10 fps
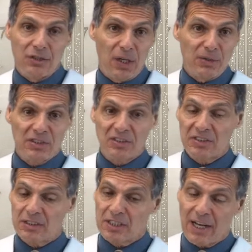
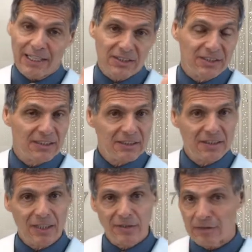dosages as high as
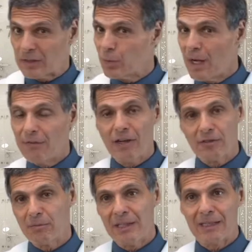600 to
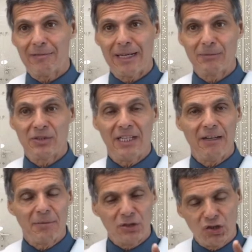1200 milligrams a
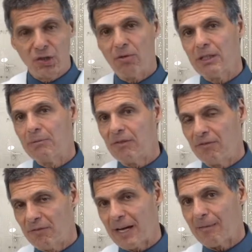day have been shown to be
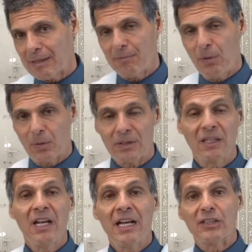very
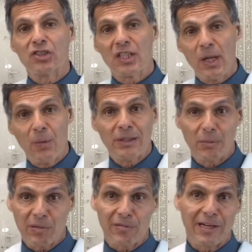important in slowing
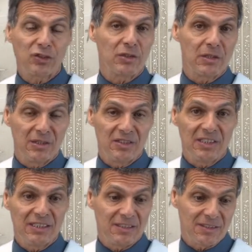the progression of the
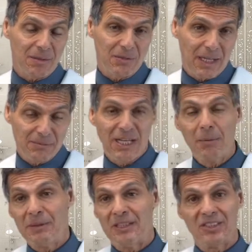disease and sometimes
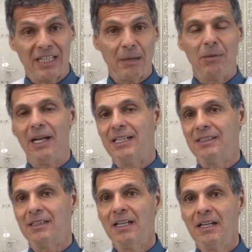helping to
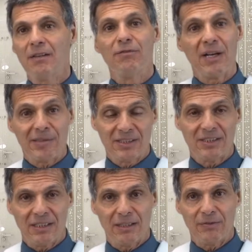stabilize it very
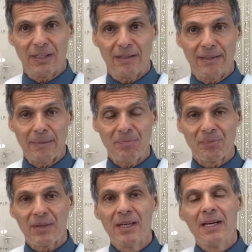significantly.
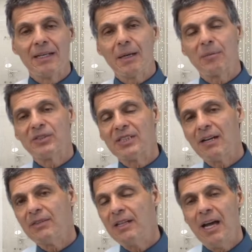Number
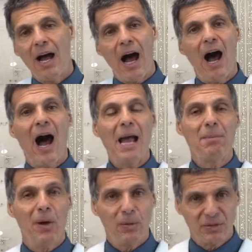seven, a high
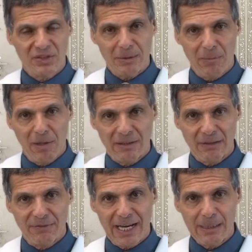potency
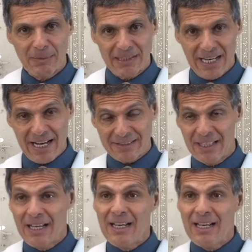multivitamin that has